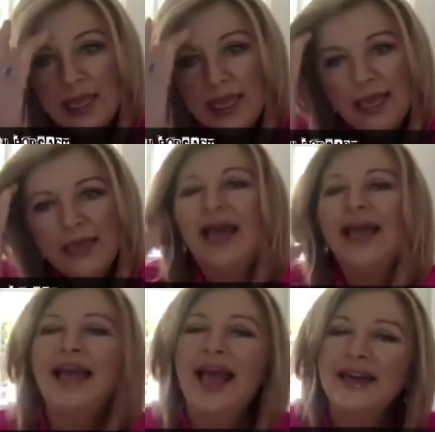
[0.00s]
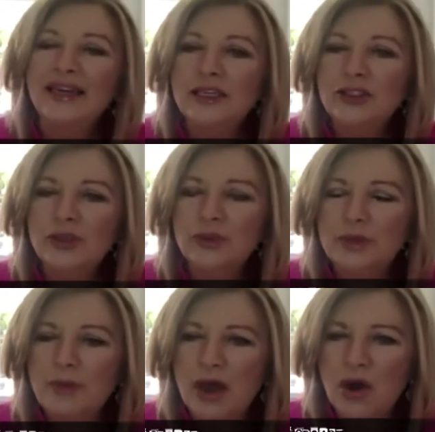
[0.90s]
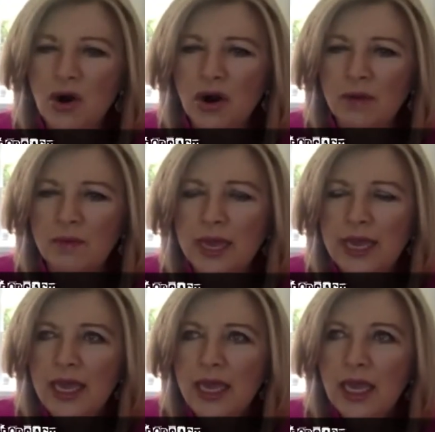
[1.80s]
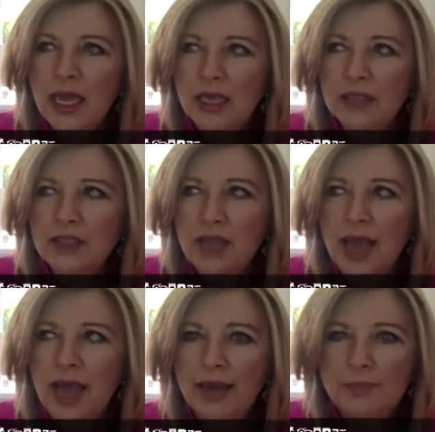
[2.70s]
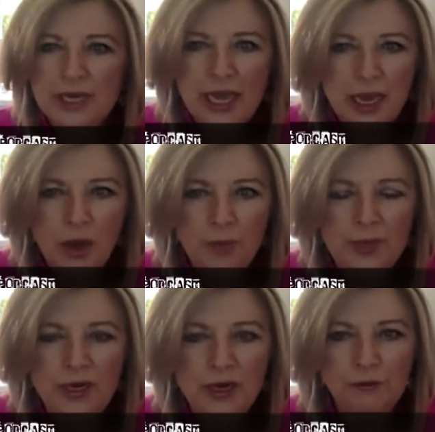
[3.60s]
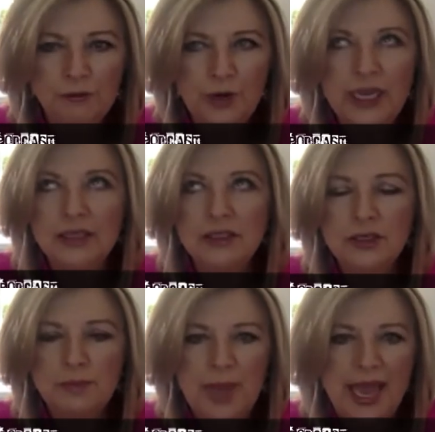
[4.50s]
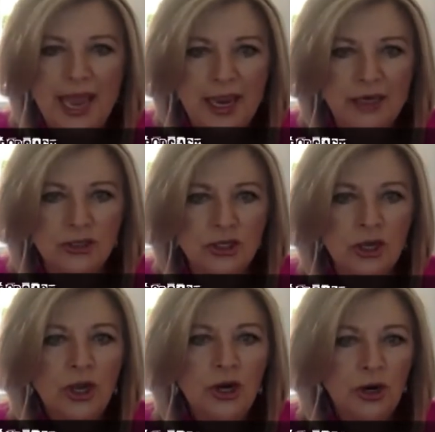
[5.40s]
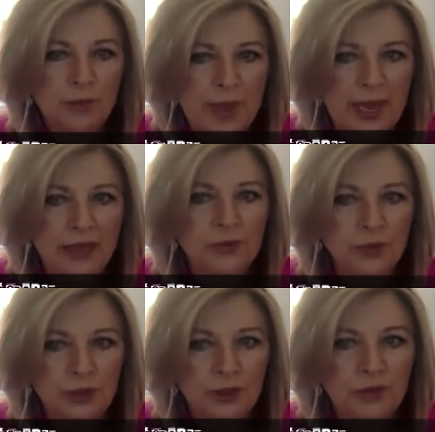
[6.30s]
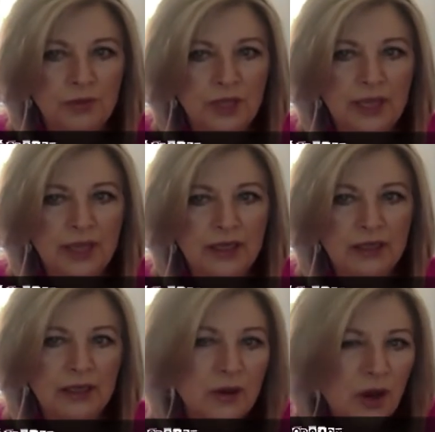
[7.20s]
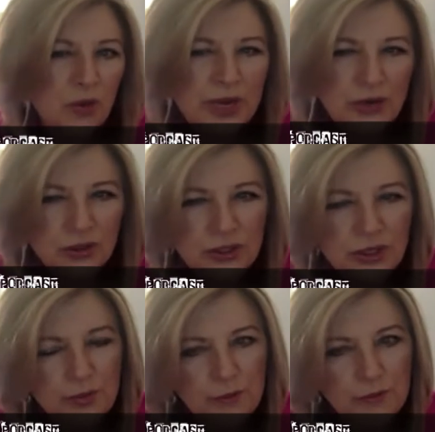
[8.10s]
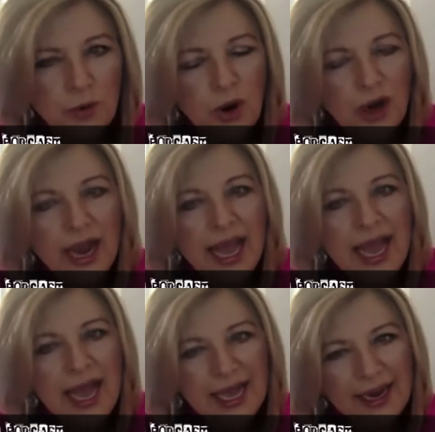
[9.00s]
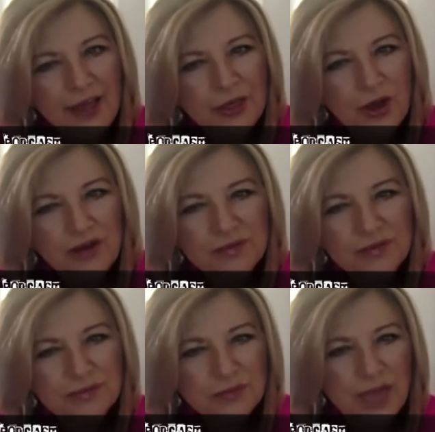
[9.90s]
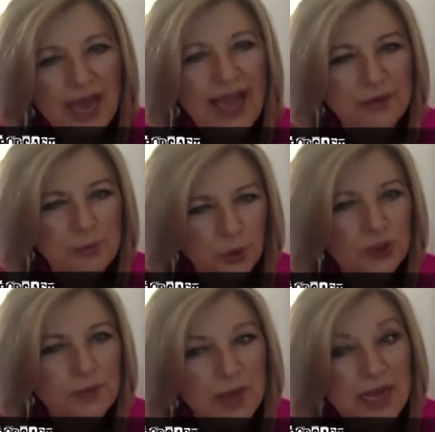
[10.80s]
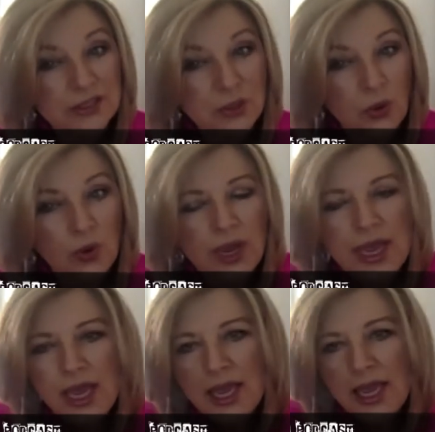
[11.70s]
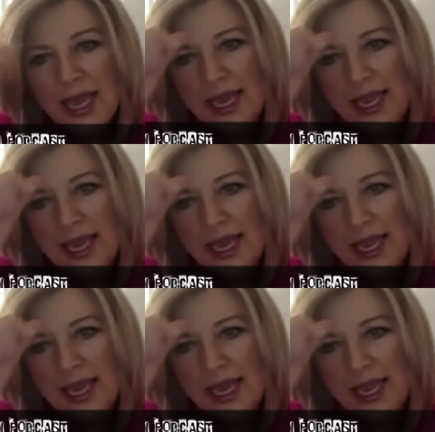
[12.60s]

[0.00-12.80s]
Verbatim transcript: And I'd had an issue with my arm, and I had been helping a friend paint her bedroom like a, a week or two before, and I thought, I had pulled a muscle. Okay.